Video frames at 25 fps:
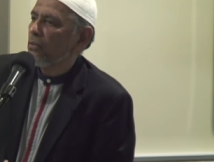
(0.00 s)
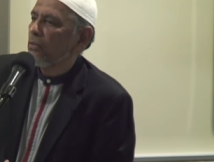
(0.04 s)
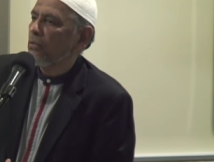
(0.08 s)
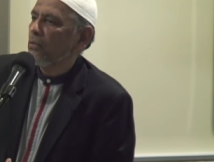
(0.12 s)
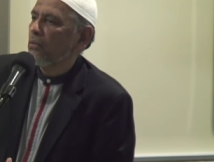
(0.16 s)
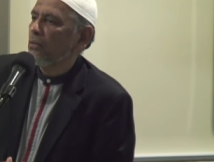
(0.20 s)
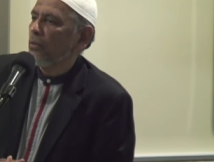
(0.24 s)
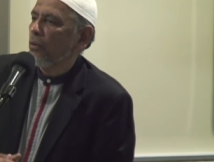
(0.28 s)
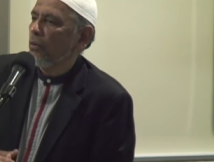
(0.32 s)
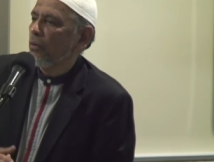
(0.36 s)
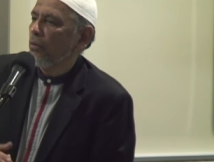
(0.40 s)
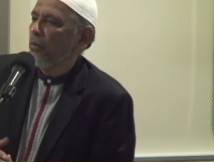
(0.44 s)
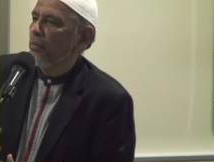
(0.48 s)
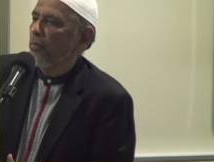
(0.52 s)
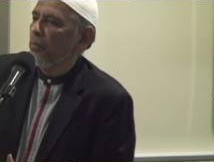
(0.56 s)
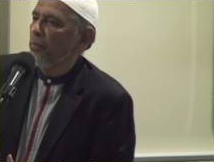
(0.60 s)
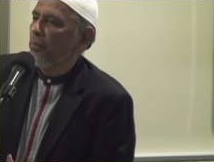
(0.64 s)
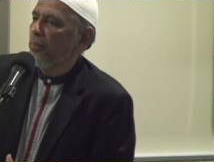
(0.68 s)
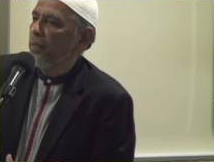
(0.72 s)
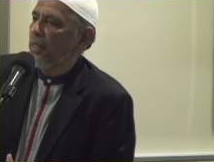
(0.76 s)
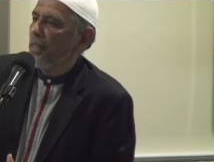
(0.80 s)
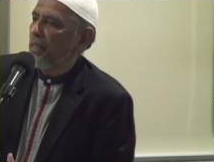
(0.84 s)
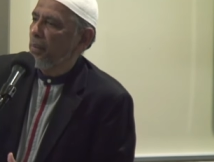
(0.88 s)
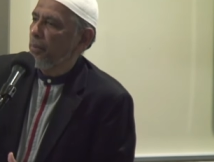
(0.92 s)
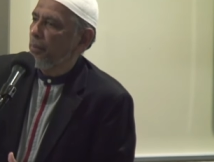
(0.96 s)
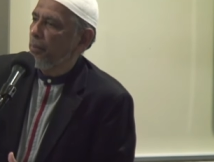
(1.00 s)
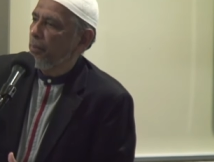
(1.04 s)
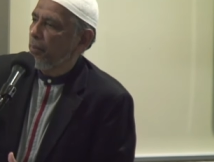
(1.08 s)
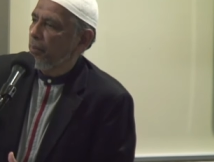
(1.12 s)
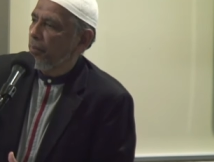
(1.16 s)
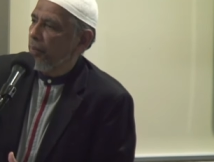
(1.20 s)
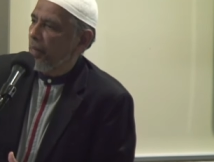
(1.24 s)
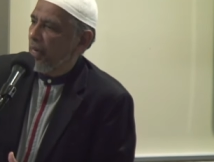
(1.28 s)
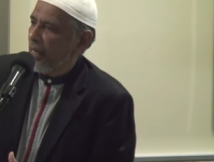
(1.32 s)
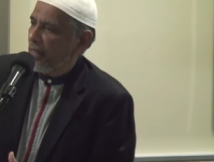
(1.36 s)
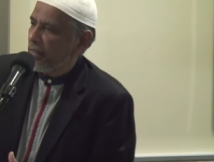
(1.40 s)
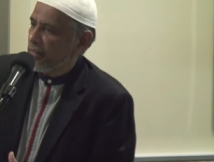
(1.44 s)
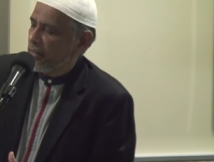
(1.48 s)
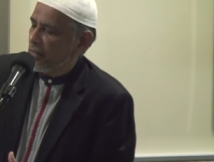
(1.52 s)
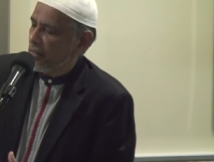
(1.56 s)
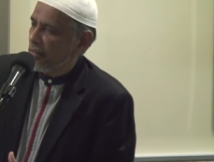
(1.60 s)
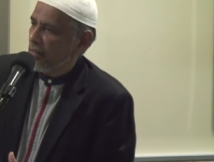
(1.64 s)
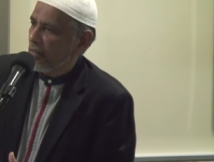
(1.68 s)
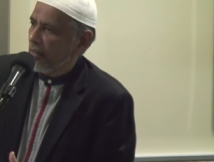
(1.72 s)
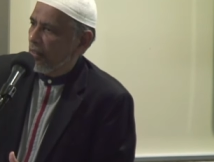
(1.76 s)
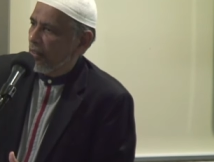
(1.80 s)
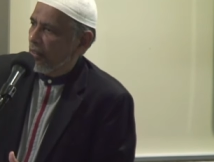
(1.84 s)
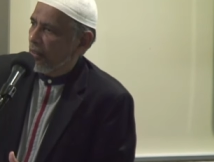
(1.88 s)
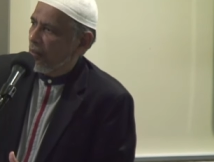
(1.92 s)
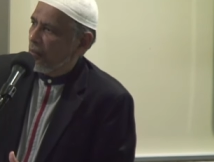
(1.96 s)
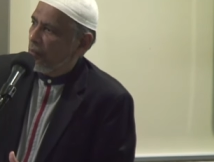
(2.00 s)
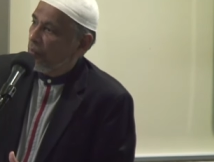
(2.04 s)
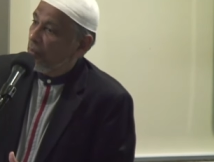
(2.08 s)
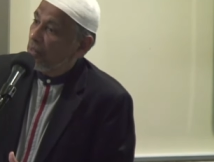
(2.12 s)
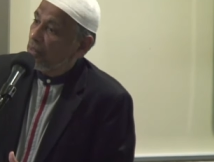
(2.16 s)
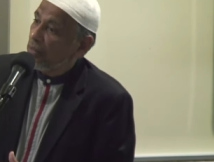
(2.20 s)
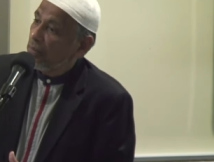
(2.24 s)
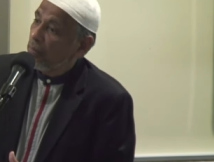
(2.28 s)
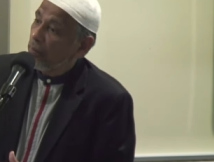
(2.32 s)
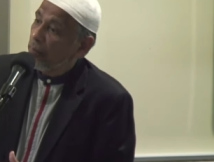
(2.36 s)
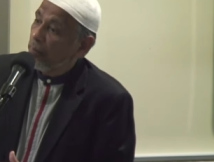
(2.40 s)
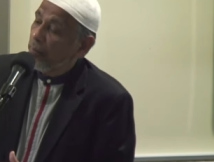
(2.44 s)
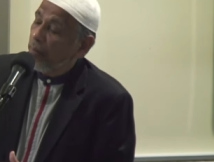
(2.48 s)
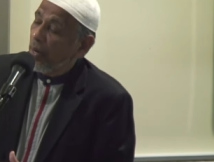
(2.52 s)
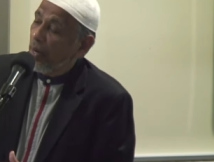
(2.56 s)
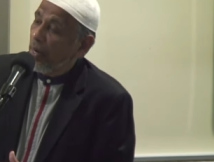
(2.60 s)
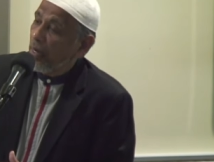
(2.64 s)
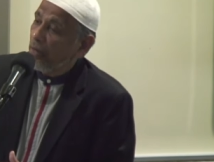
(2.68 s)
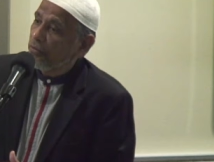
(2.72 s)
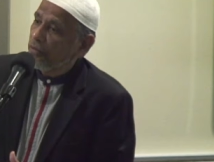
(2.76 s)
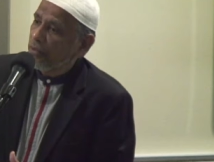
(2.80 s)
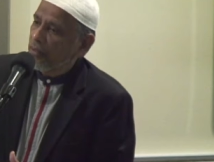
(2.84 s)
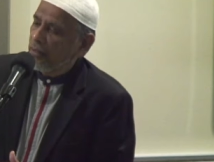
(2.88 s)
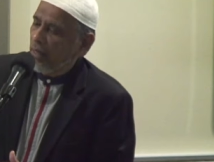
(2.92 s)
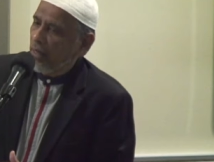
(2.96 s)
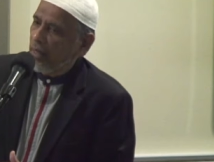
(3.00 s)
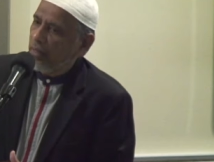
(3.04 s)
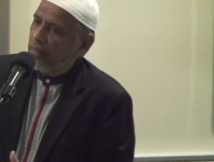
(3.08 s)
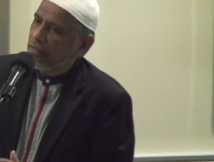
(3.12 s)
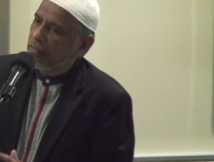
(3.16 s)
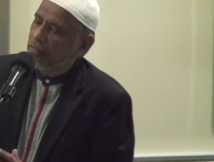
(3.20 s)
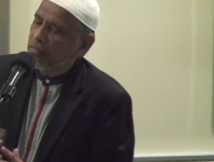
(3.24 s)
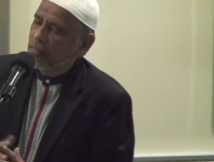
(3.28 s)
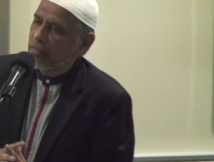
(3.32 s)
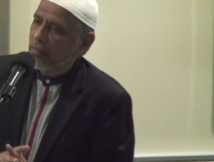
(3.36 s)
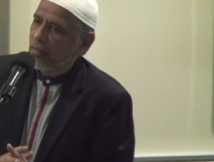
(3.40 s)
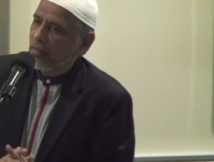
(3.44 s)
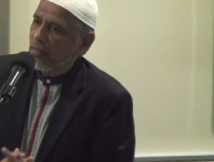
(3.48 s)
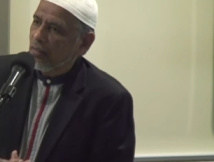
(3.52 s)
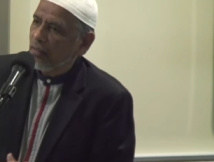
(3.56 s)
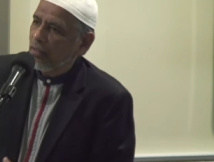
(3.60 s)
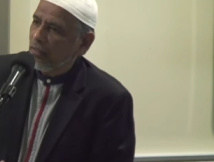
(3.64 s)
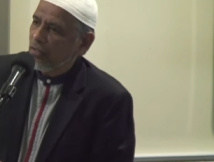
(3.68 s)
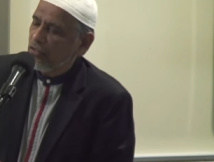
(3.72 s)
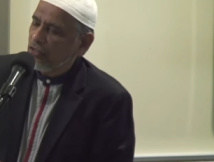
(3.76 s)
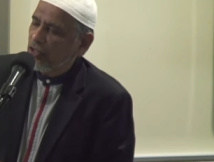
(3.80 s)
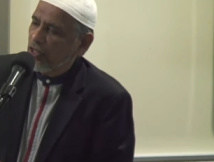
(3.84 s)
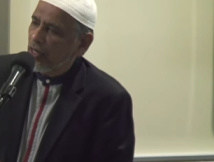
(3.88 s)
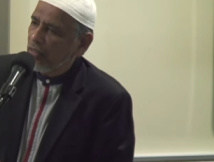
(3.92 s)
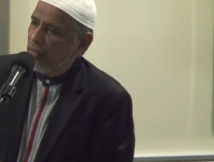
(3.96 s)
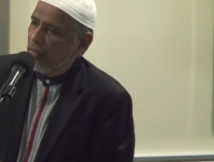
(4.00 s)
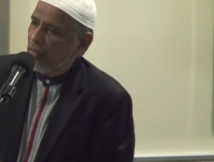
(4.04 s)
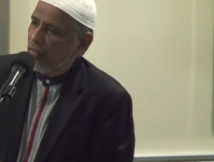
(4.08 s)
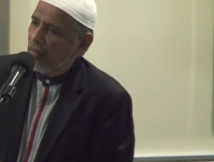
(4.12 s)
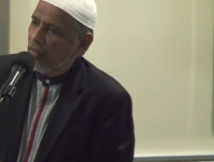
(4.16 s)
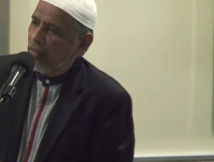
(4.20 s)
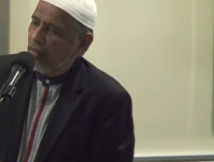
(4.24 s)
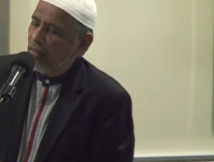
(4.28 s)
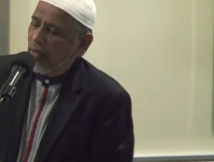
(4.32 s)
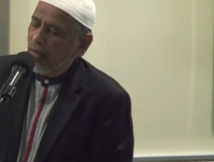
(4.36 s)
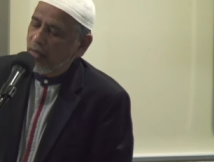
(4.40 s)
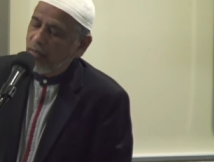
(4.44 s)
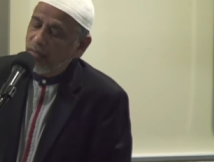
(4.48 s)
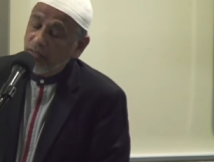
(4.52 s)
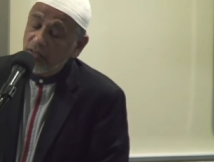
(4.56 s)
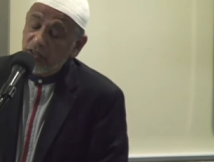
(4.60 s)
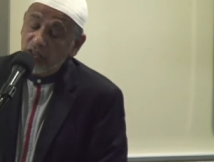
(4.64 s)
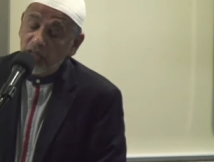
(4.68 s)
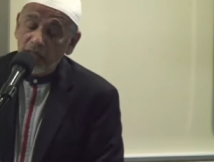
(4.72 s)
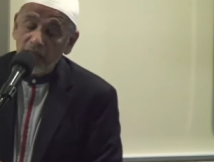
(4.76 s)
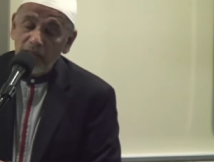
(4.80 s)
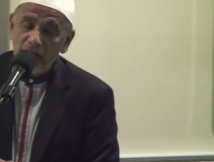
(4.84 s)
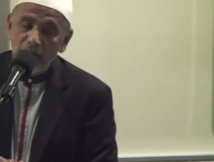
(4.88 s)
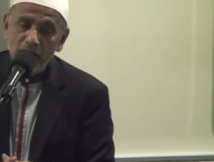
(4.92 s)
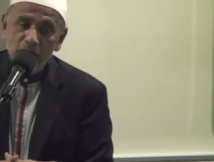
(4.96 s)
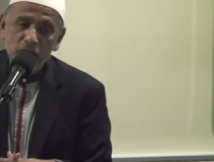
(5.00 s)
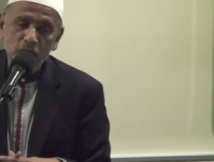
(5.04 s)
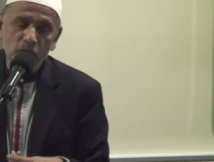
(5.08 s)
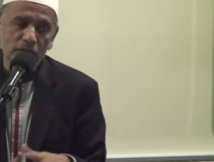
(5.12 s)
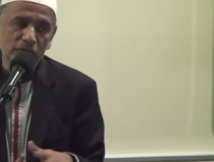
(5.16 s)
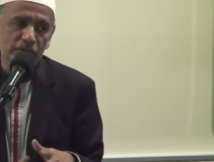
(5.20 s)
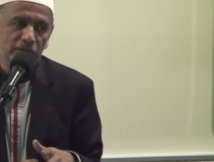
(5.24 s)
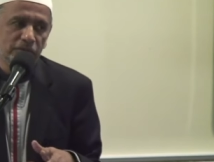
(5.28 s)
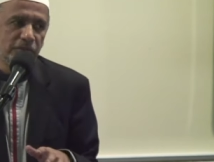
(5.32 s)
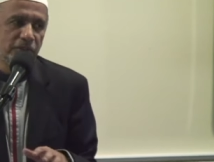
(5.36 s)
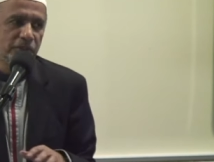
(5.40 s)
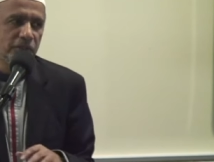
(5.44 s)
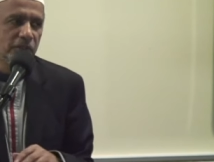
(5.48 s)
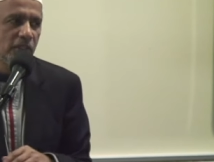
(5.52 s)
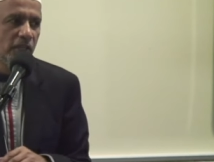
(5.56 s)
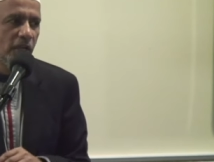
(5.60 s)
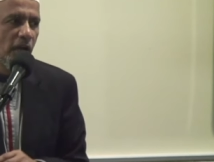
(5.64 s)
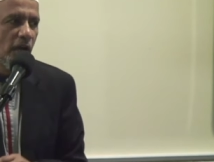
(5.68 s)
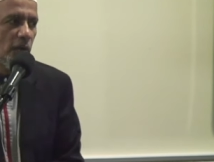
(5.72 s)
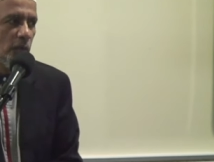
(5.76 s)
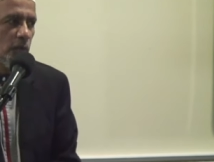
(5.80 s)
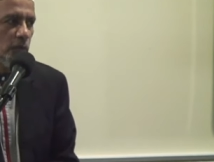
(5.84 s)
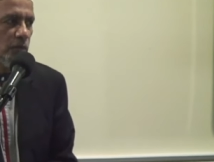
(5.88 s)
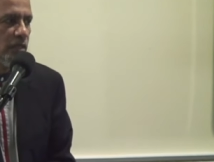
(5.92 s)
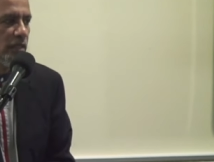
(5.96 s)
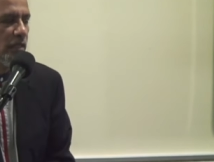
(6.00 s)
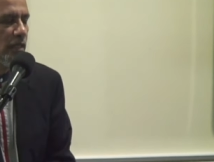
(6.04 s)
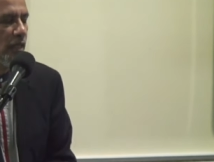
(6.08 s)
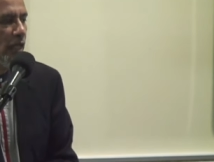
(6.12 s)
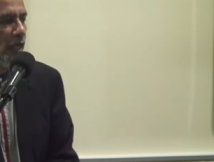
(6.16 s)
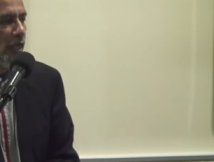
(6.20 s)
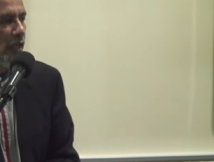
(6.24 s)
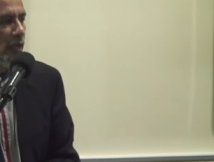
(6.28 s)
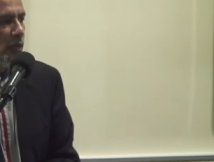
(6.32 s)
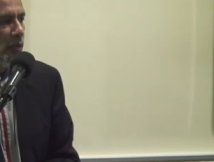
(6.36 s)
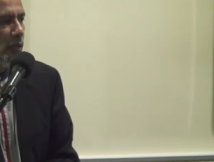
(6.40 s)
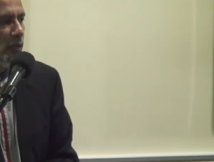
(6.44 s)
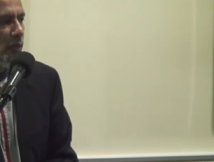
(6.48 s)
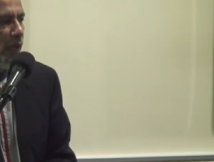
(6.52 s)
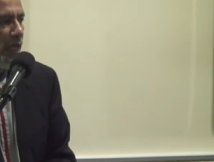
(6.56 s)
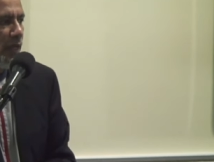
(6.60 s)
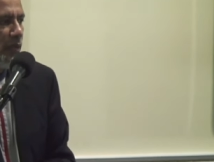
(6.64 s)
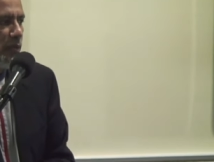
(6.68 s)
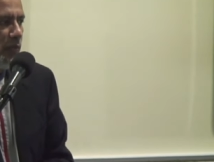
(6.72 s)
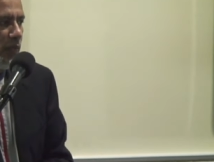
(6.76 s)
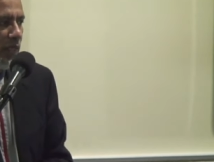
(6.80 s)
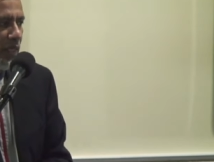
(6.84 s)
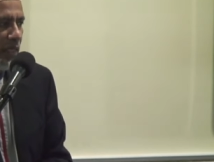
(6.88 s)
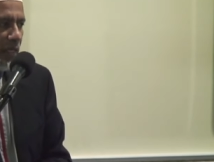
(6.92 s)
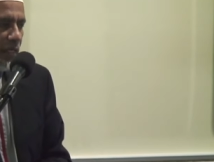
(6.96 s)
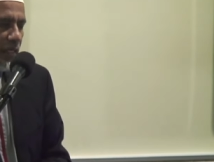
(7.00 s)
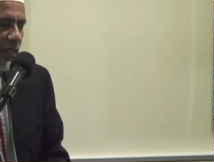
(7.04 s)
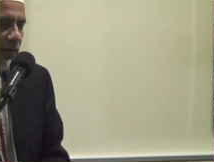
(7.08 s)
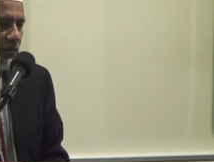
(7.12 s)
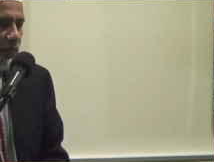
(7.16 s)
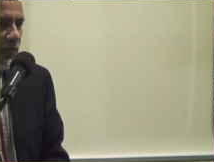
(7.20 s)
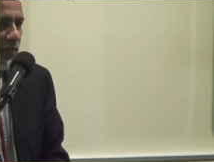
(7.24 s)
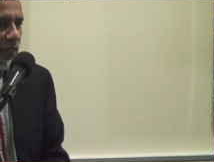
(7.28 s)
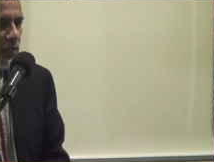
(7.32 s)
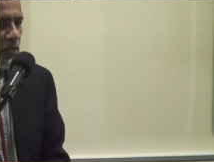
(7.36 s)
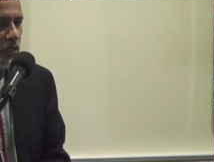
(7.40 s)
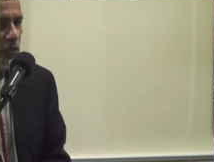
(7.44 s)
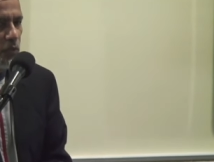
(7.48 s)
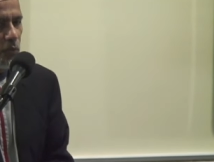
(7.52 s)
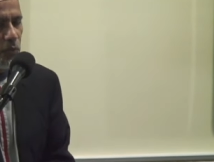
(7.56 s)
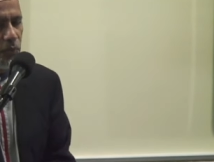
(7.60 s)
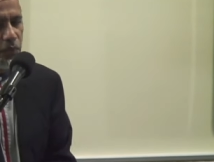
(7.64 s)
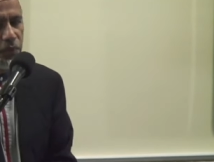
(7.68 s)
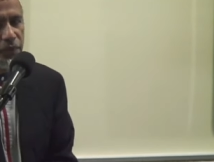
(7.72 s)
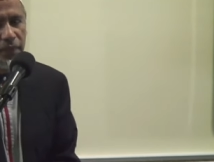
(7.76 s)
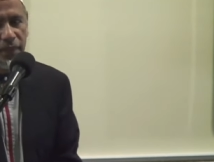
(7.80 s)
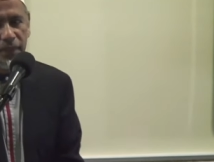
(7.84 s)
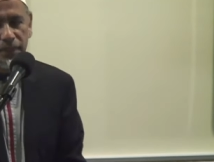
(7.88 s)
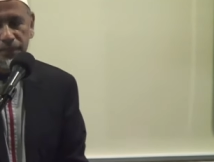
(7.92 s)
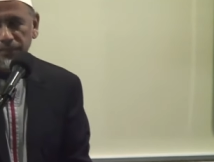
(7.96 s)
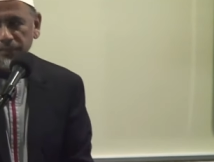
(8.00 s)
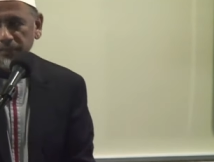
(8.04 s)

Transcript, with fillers: to be blessed with paradise, Jannah, and Jannatul Firdaus when we leave this world.